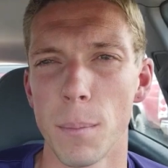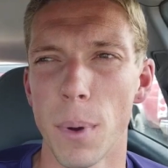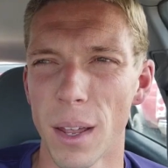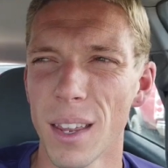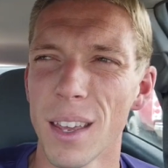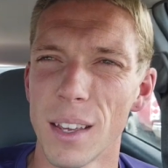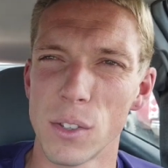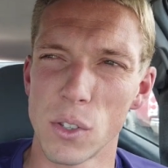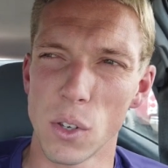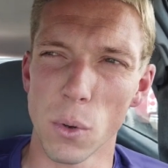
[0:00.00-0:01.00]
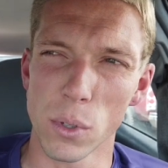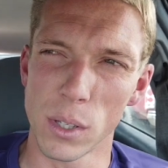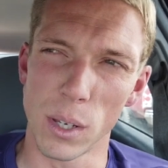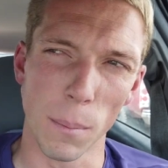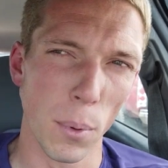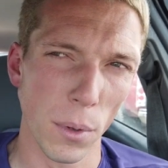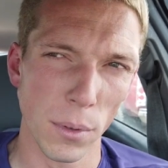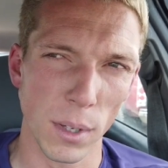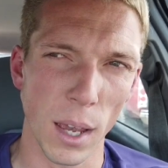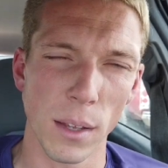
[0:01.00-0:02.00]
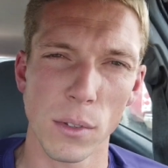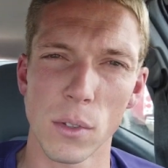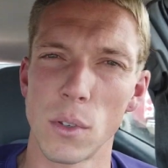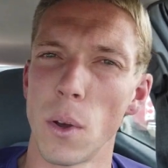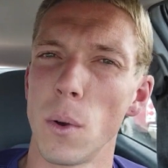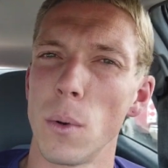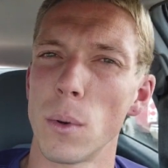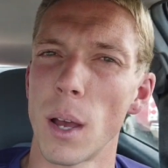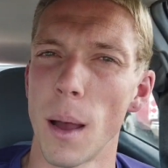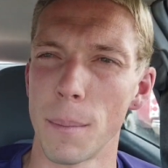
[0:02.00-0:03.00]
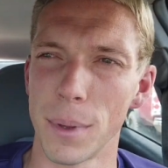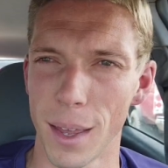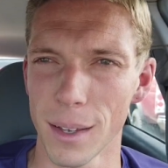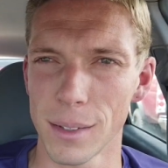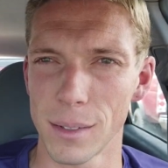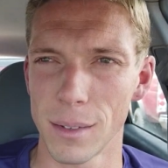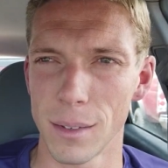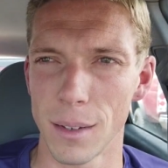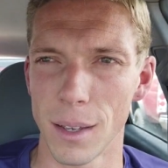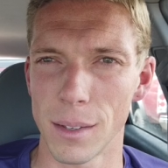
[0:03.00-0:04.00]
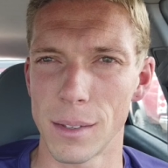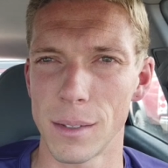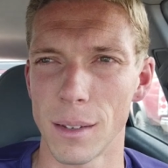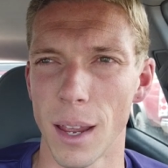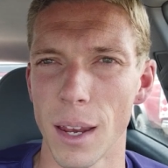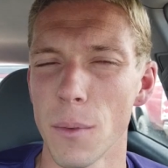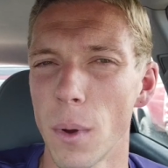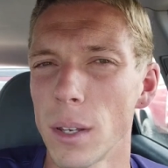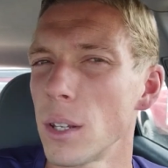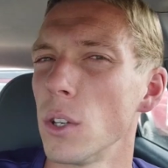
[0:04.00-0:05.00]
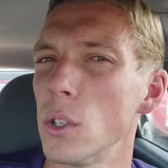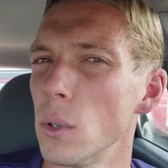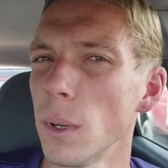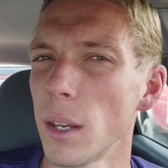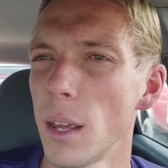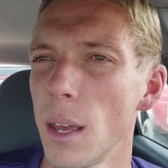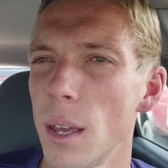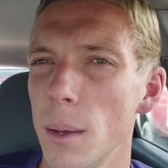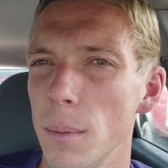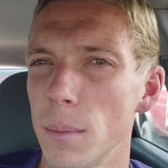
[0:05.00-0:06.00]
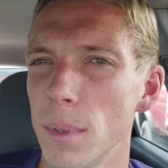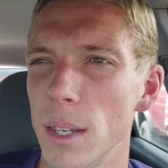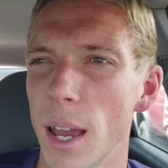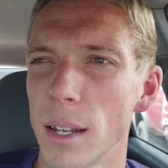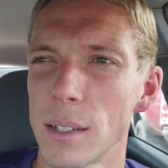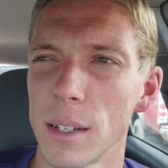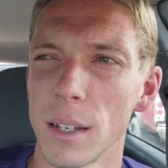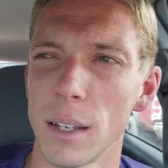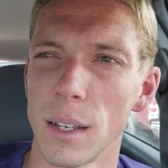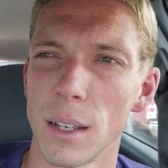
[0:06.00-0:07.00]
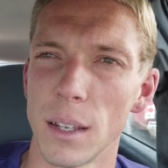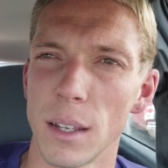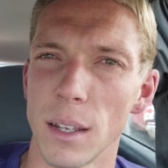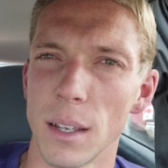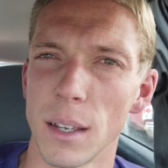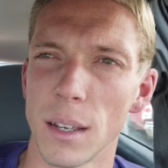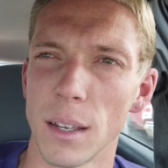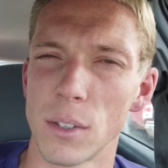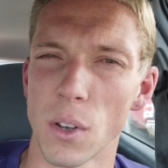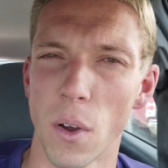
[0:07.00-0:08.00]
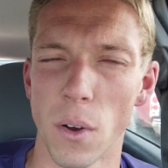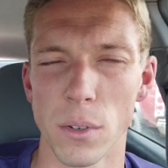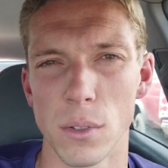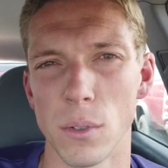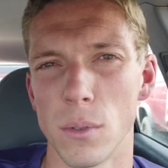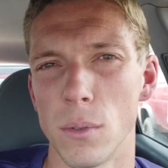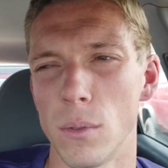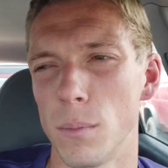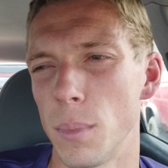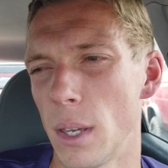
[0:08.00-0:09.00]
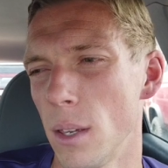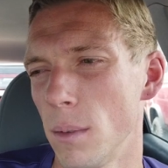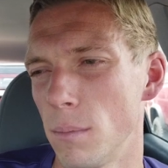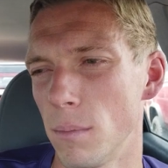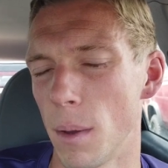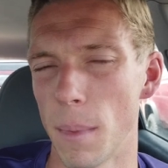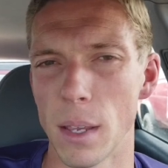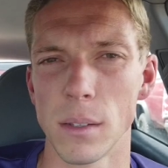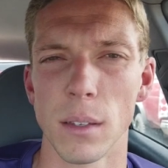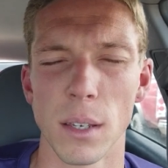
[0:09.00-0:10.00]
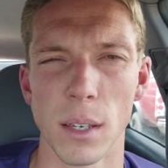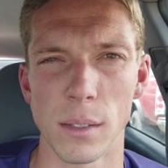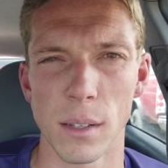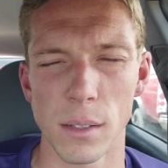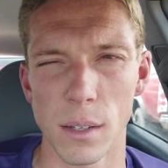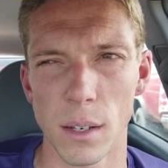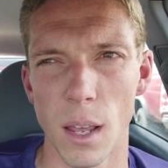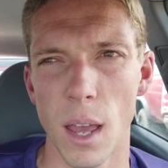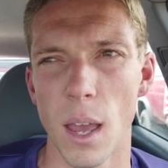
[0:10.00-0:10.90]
Putting is so simple, yet so complex. Anyone can do it, yet it's hard to be amazingly consistent.